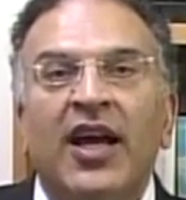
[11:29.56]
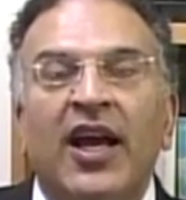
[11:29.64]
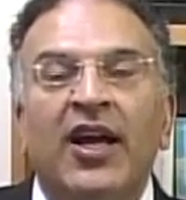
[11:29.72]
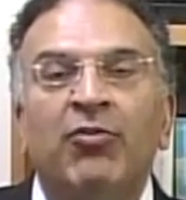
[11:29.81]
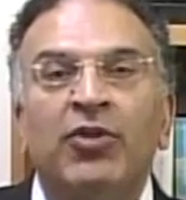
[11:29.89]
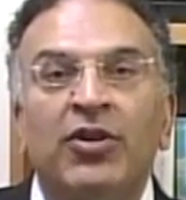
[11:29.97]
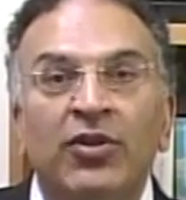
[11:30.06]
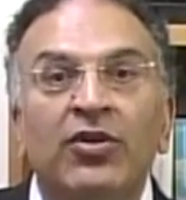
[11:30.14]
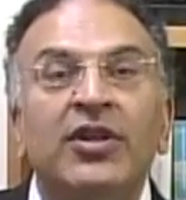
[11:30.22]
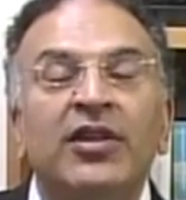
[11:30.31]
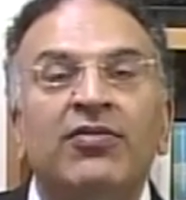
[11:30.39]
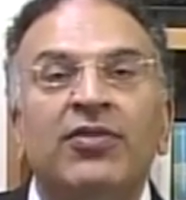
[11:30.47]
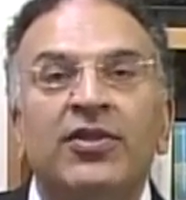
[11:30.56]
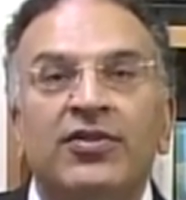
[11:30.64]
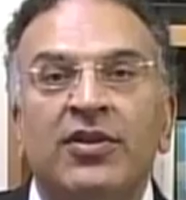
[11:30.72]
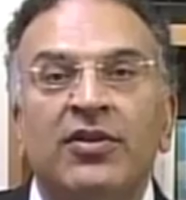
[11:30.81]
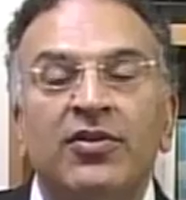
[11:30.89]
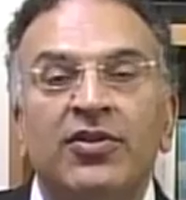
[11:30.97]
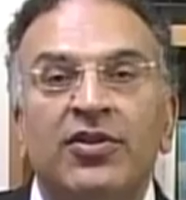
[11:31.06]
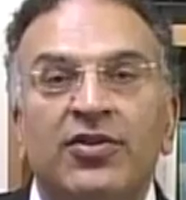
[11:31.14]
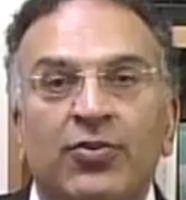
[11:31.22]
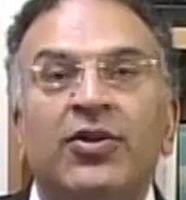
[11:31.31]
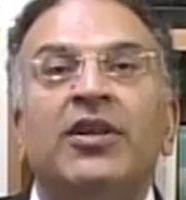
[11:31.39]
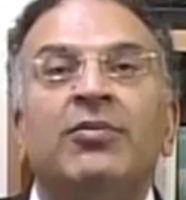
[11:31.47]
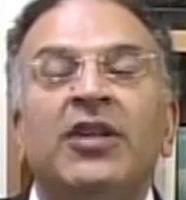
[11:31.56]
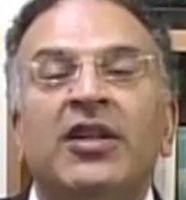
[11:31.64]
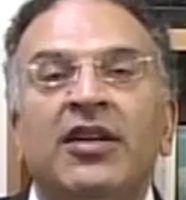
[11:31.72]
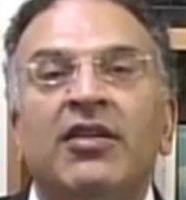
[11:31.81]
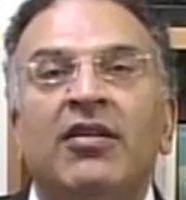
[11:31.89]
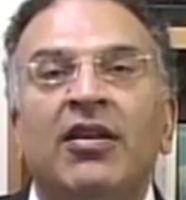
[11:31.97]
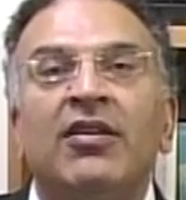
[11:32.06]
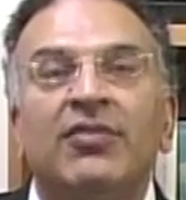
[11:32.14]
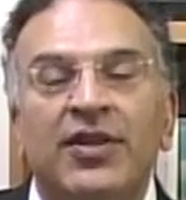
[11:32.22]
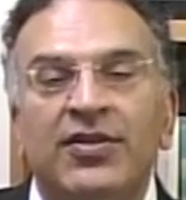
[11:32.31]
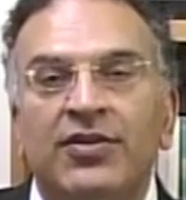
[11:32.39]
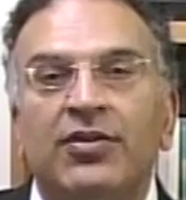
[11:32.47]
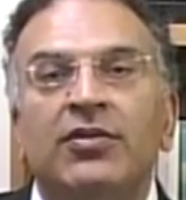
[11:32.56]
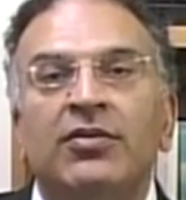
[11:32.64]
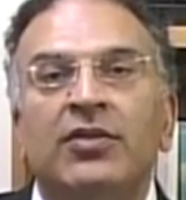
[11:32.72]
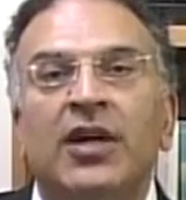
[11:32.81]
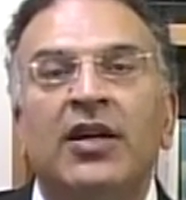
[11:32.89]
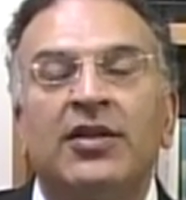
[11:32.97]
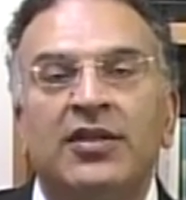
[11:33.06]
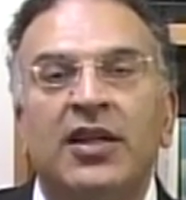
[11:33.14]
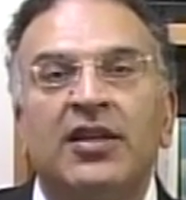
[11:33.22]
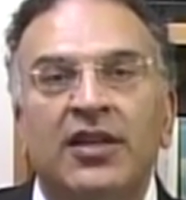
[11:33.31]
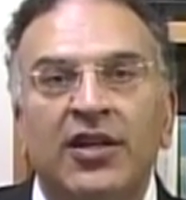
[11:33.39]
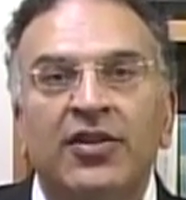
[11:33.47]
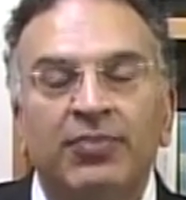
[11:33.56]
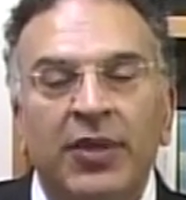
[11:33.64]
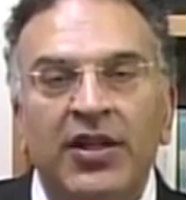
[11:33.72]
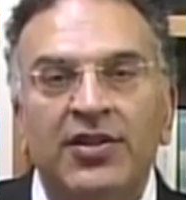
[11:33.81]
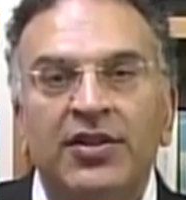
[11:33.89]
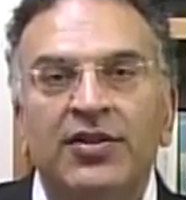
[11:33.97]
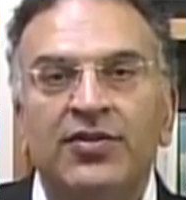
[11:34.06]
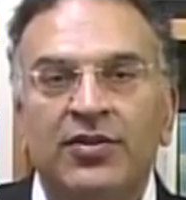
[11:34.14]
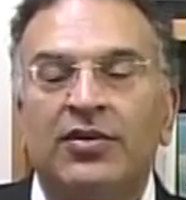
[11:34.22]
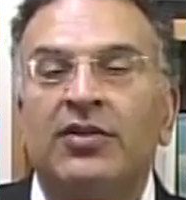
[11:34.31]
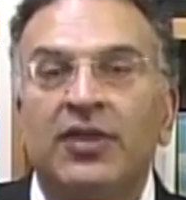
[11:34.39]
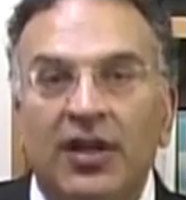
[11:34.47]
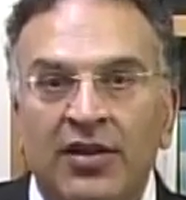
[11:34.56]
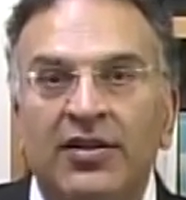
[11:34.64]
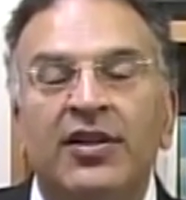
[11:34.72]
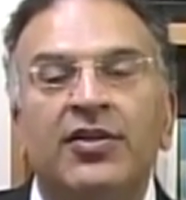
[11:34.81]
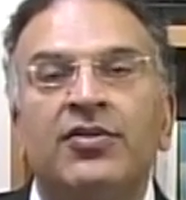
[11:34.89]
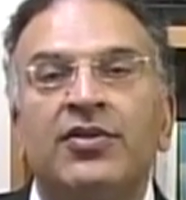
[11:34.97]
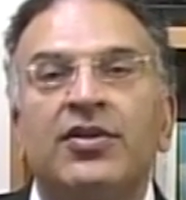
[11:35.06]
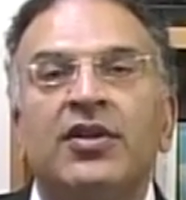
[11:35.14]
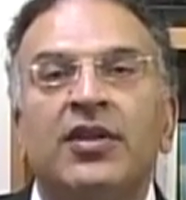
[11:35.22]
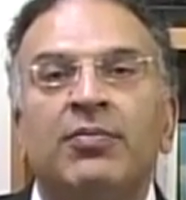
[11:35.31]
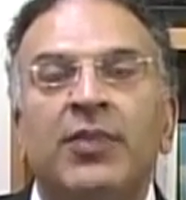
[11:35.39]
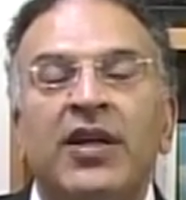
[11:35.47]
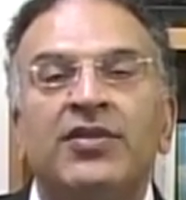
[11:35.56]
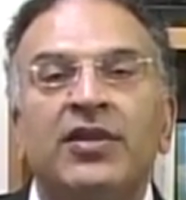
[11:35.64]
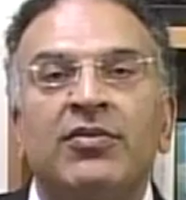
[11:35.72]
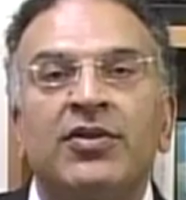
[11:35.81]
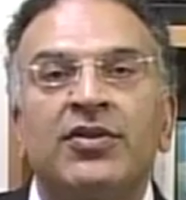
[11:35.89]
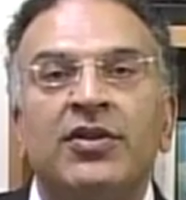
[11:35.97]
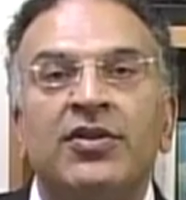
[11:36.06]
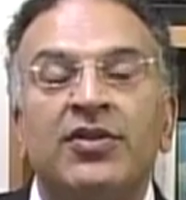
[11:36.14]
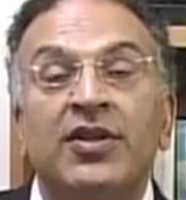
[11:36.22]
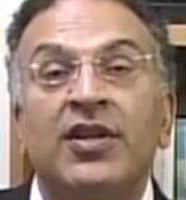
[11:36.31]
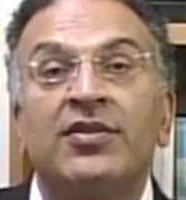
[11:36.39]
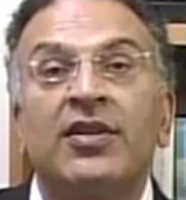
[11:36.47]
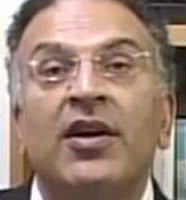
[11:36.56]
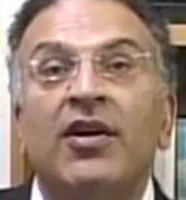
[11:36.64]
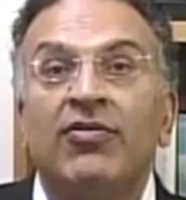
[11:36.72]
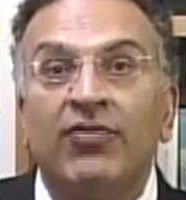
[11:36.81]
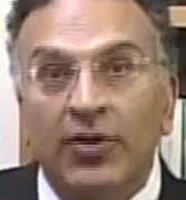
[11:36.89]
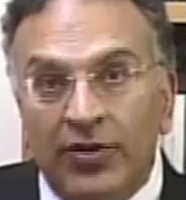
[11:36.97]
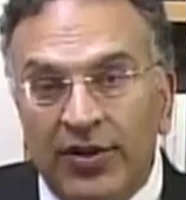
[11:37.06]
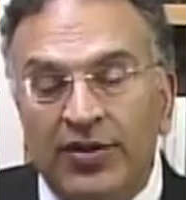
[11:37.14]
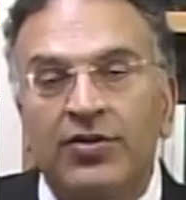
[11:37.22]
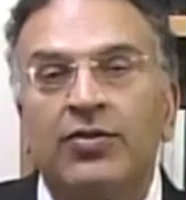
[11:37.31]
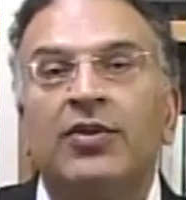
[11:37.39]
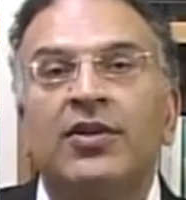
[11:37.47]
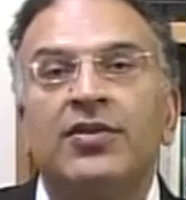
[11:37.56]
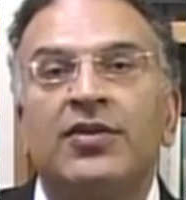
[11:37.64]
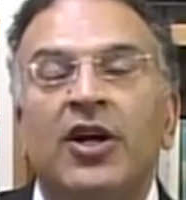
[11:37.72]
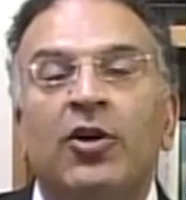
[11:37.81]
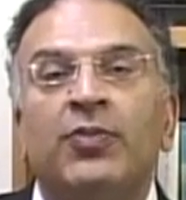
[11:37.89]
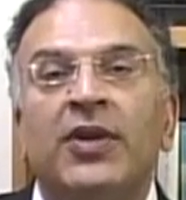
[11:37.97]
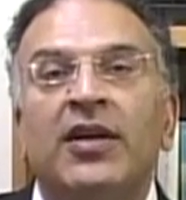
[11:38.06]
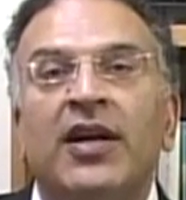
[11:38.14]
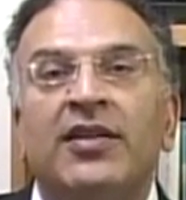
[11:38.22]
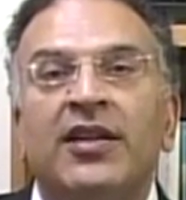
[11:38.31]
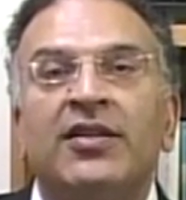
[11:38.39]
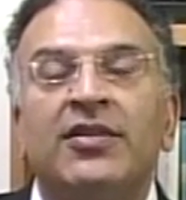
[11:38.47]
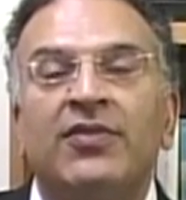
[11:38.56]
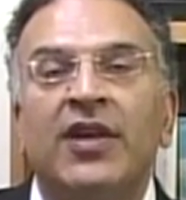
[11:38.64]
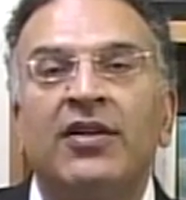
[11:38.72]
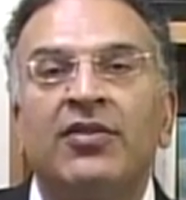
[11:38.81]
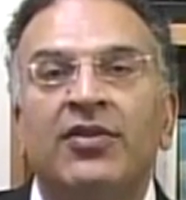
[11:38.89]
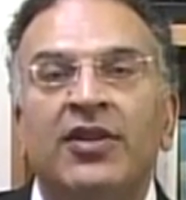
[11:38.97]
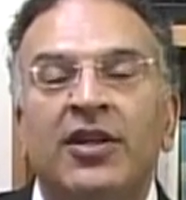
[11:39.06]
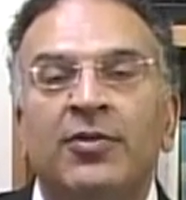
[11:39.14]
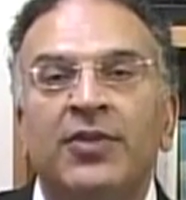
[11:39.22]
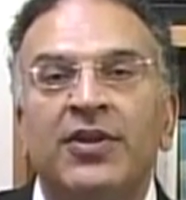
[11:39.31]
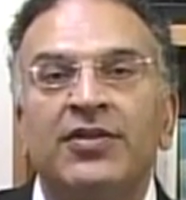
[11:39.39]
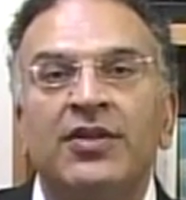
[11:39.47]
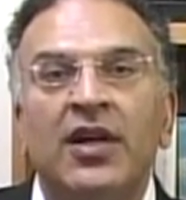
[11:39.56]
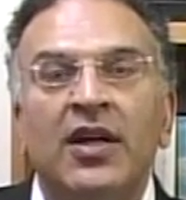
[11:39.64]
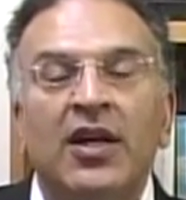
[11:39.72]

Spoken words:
And we're looking for solutions, we meaning all of us who take care of patients or are interested in basic research that's focused towards helping identify new therapies.